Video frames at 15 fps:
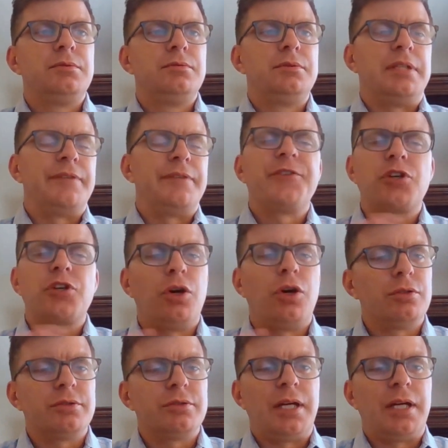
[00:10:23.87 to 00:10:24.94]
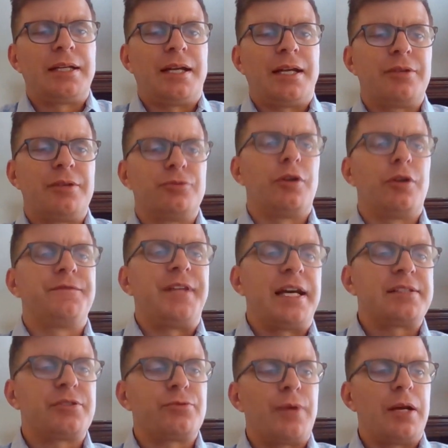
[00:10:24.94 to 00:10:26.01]
difficult? I don't know if
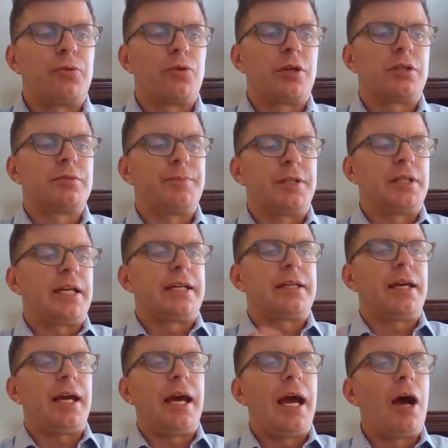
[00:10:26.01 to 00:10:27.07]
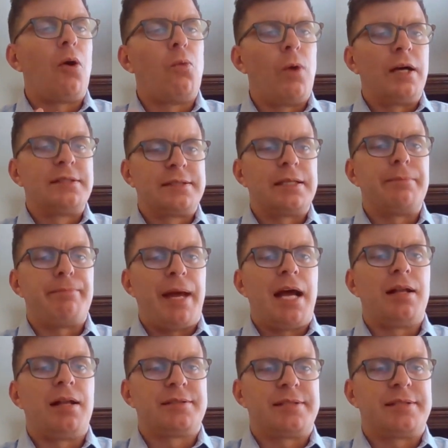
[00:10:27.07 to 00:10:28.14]
that's the right word, but like, how was it
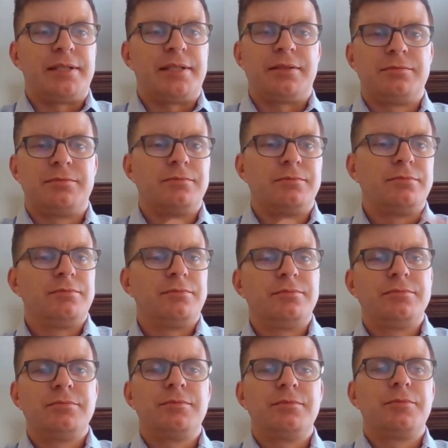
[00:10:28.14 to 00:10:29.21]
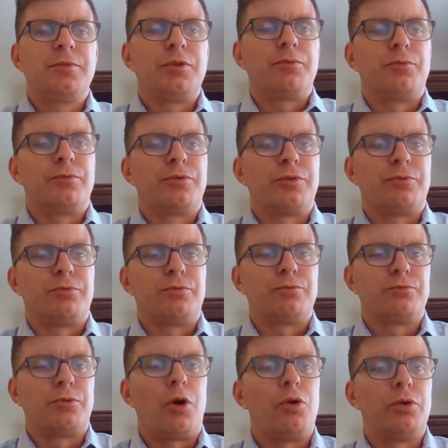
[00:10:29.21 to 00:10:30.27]
balancing
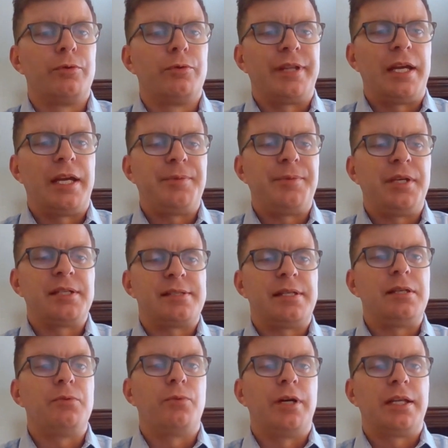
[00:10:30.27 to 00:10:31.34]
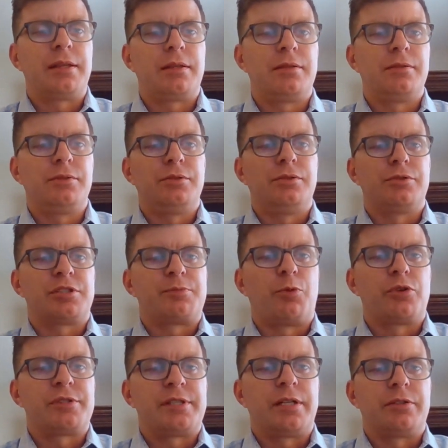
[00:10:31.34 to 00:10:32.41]
the role with APSE with your
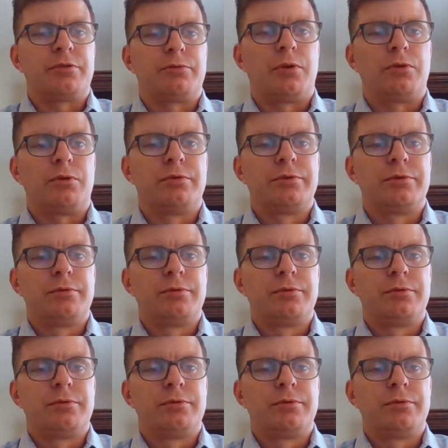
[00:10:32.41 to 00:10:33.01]
sports editor role?